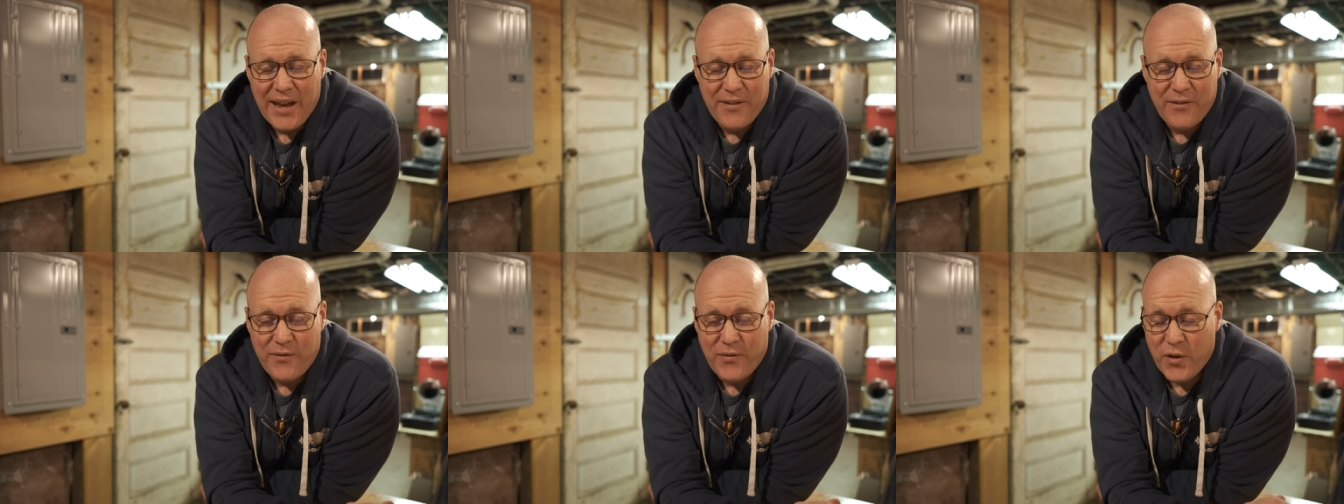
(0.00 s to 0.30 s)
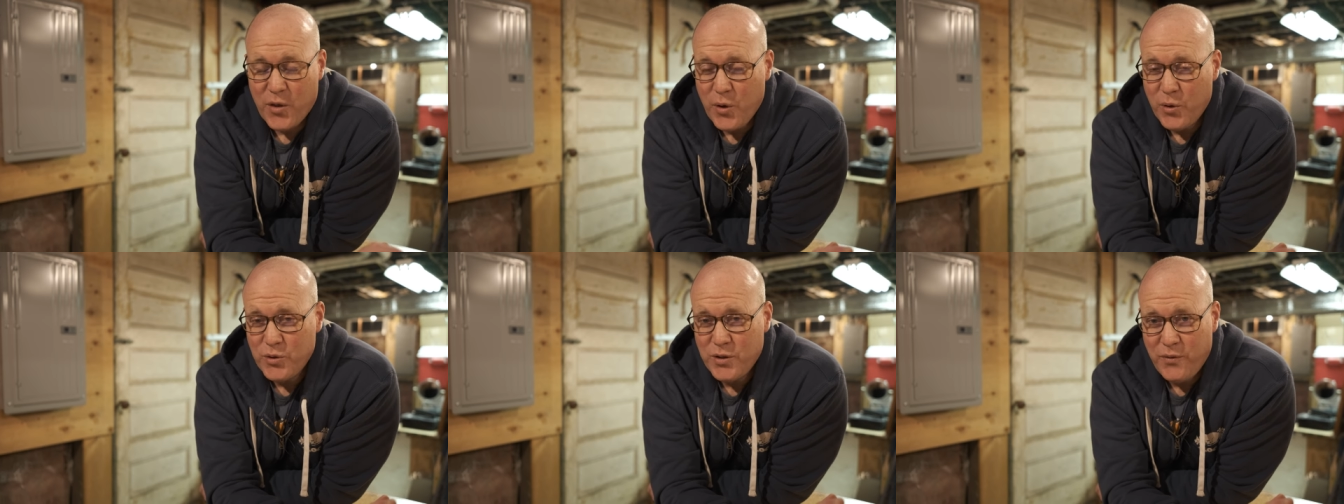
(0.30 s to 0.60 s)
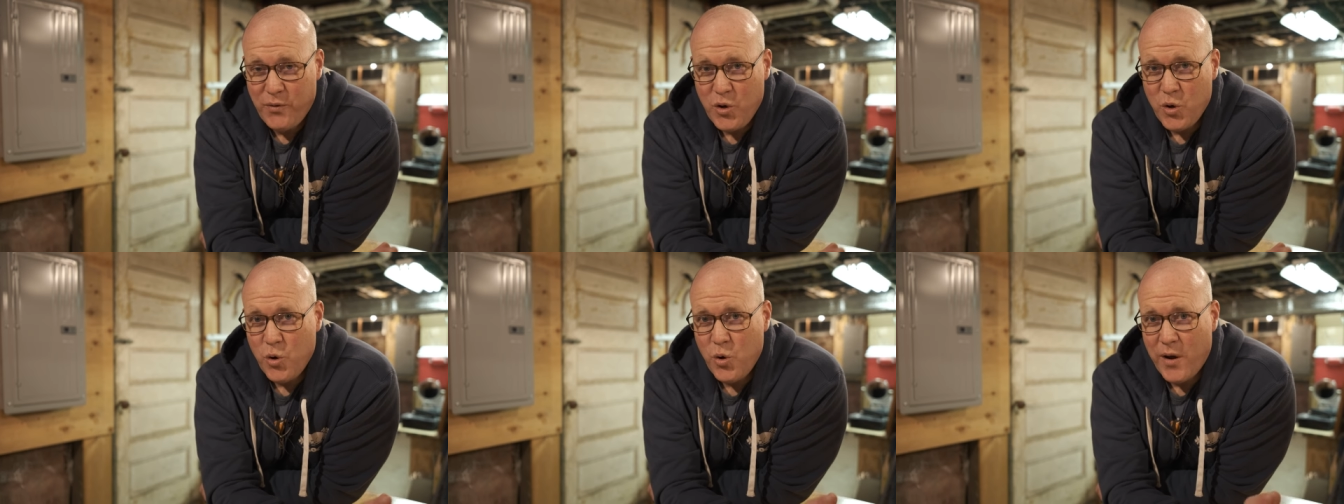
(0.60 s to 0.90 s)
for those
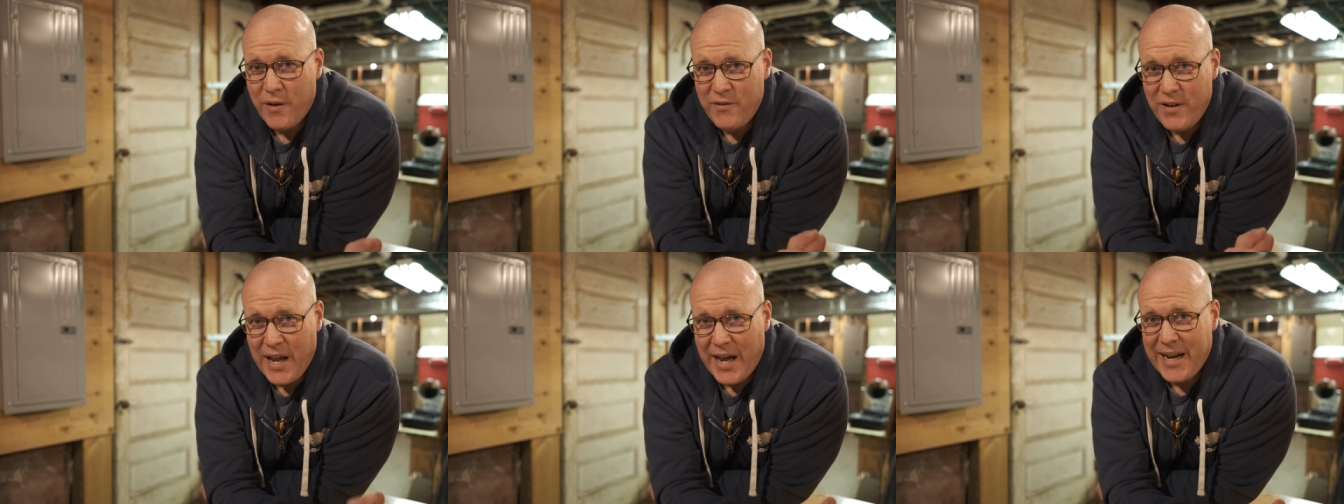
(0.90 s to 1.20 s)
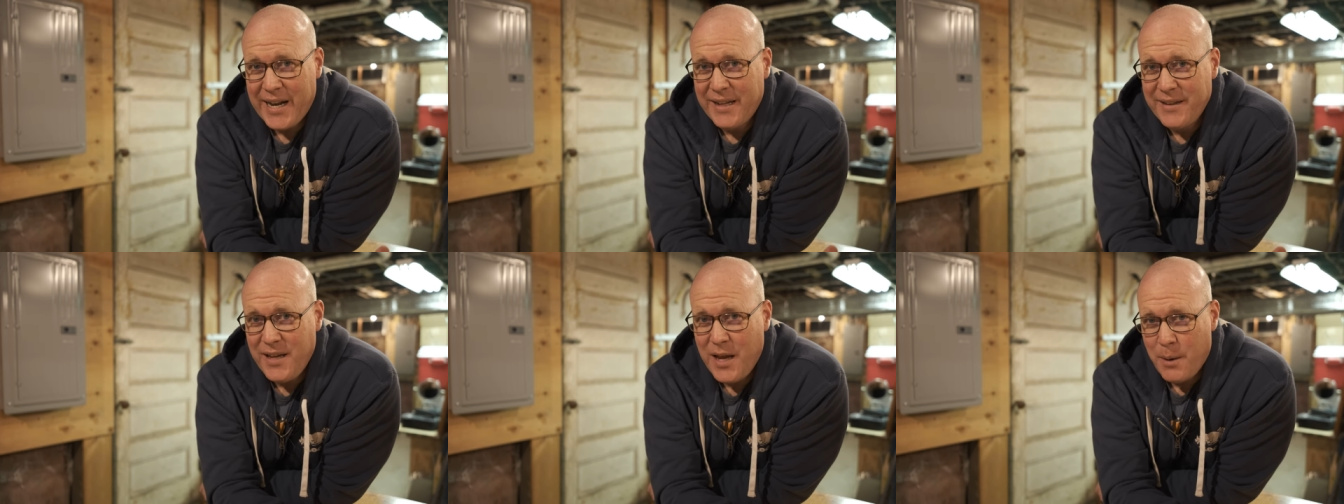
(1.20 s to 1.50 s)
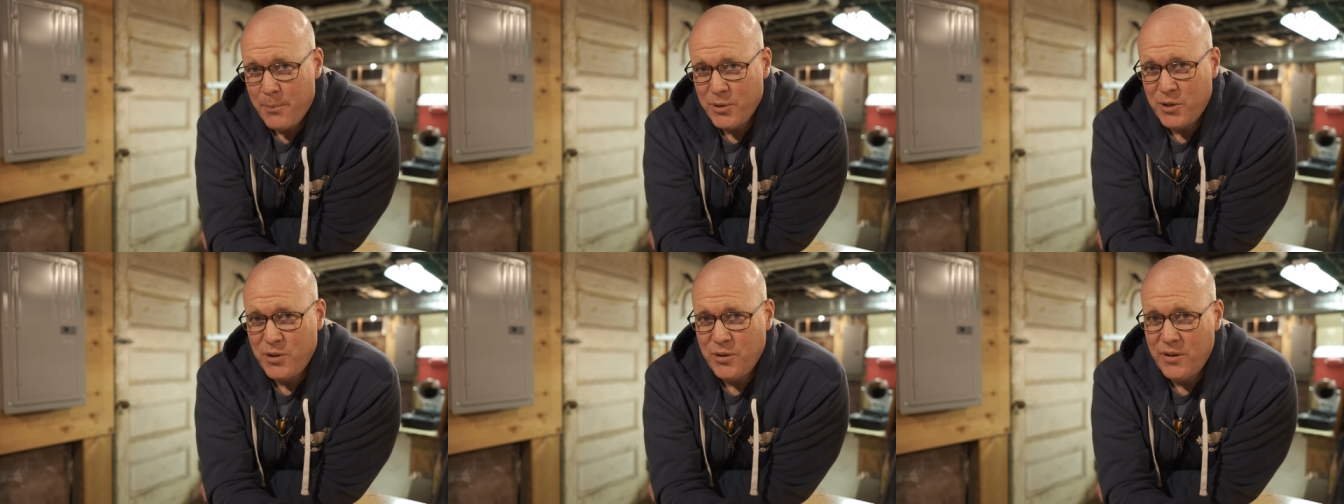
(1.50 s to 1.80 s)
of you who have not had the
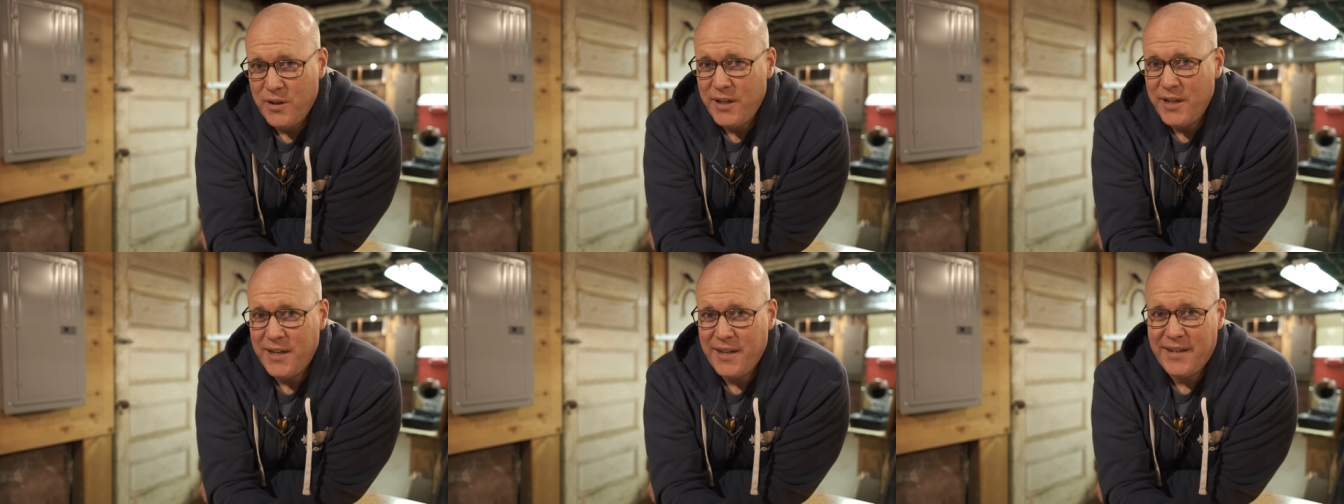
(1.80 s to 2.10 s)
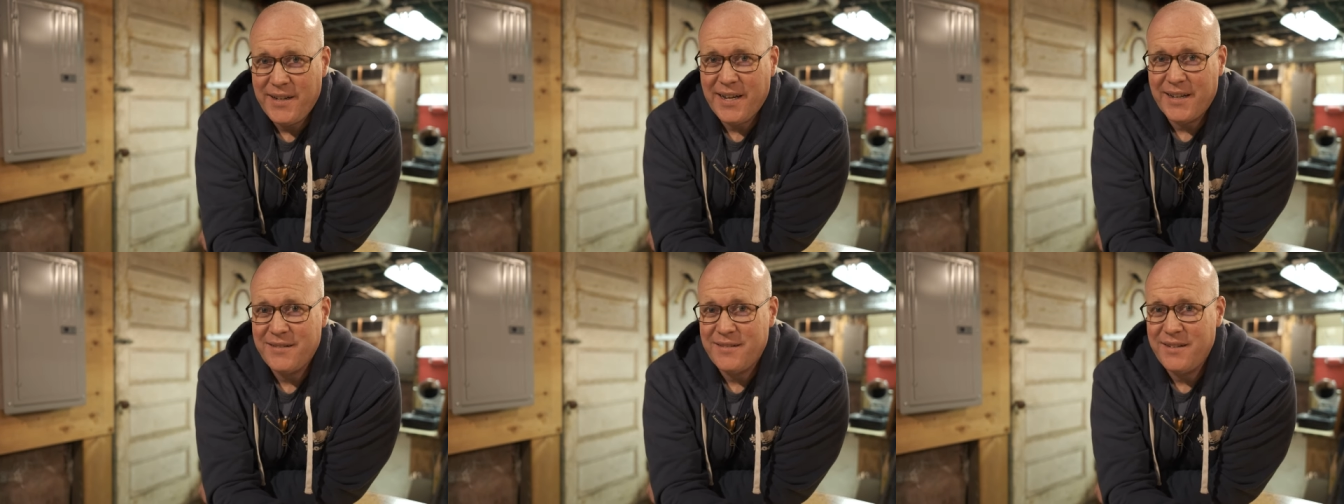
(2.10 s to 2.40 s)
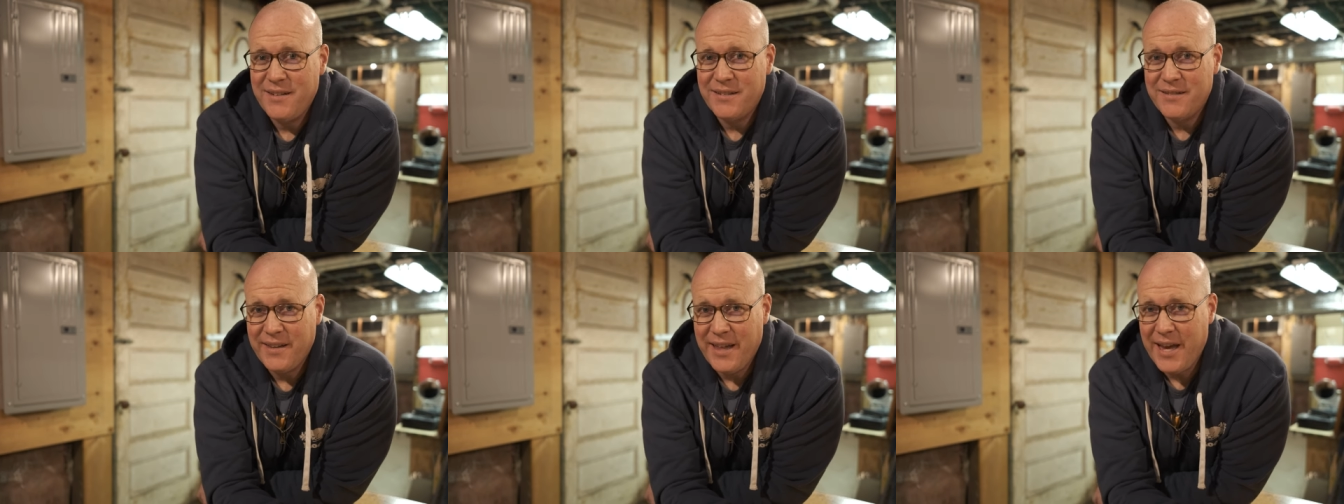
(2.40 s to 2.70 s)
opportunity to test
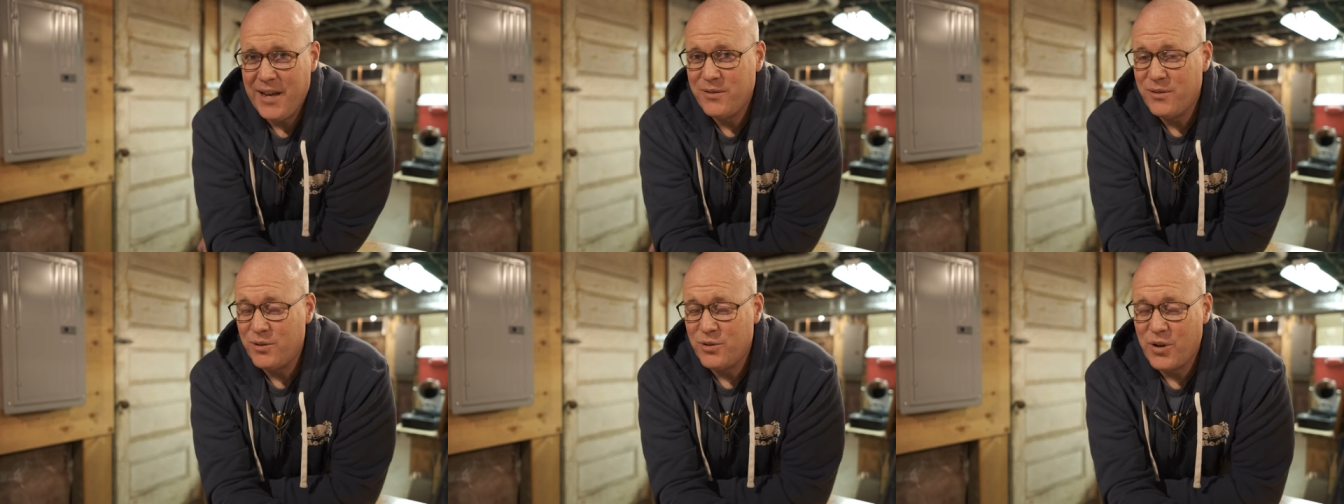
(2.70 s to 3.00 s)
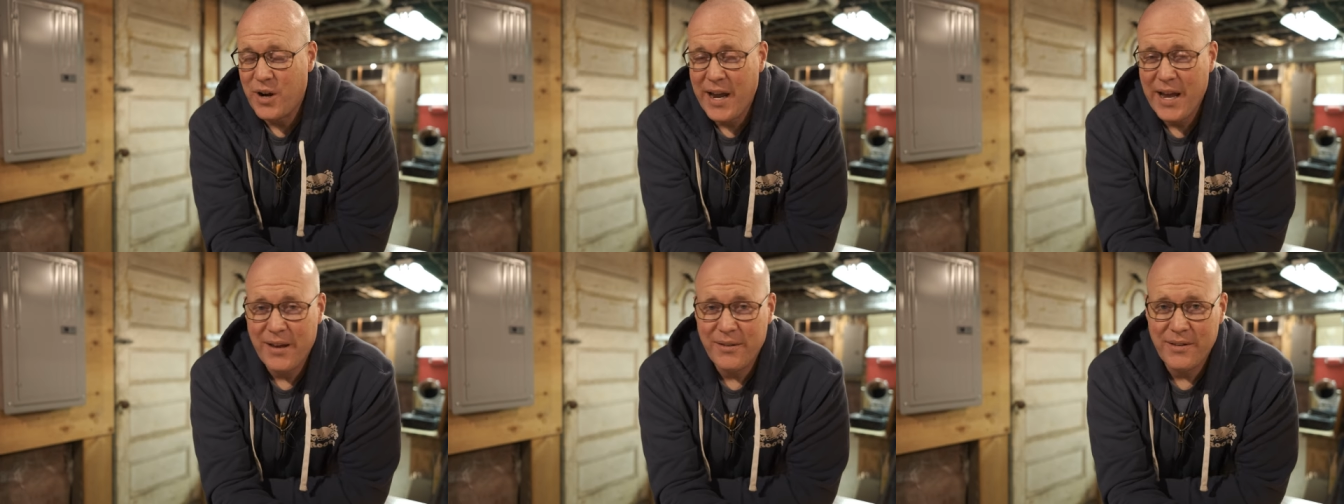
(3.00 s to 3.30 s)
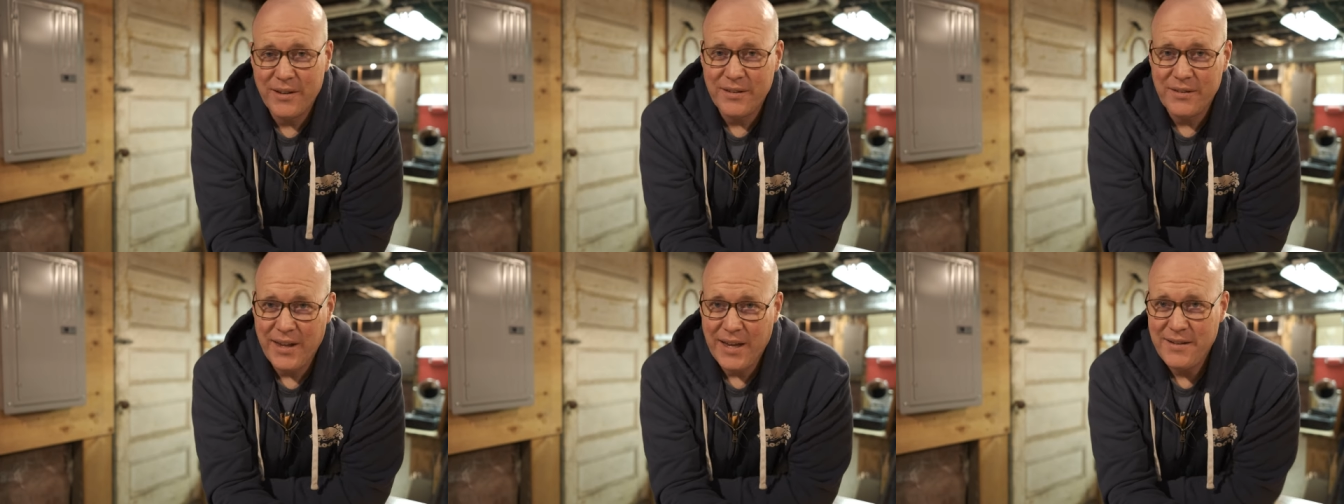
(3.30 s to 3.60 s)
this lens or try out
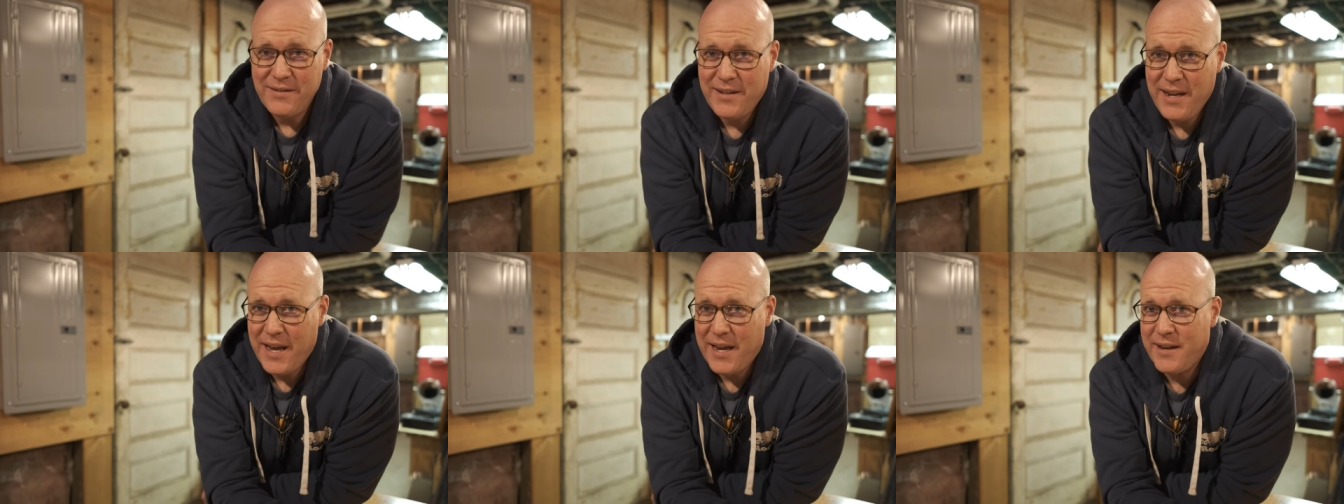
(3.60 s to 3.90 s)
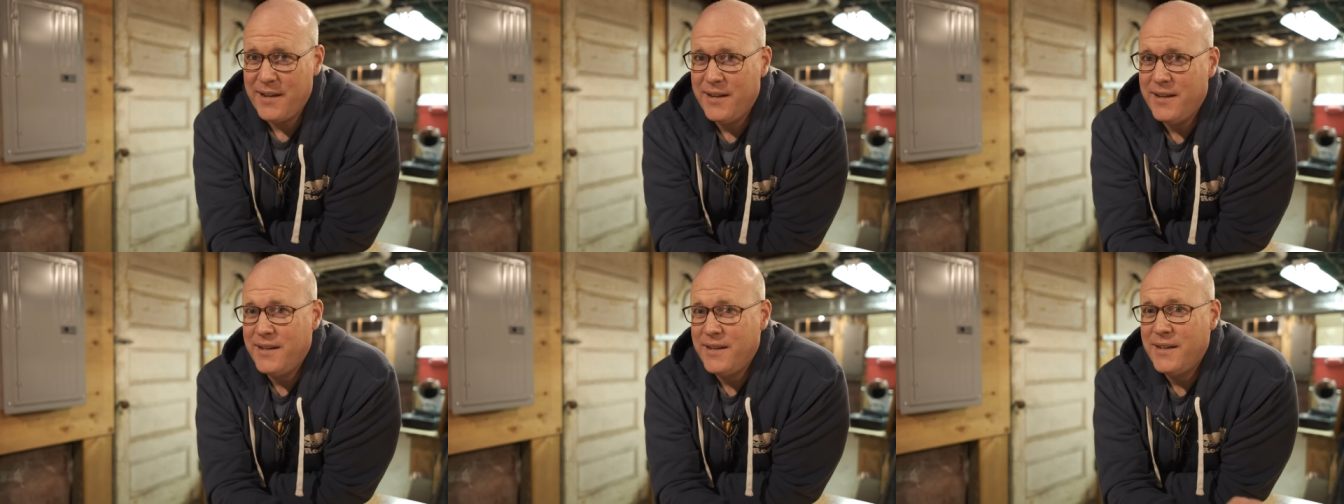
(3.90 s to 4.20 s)
this lens yet,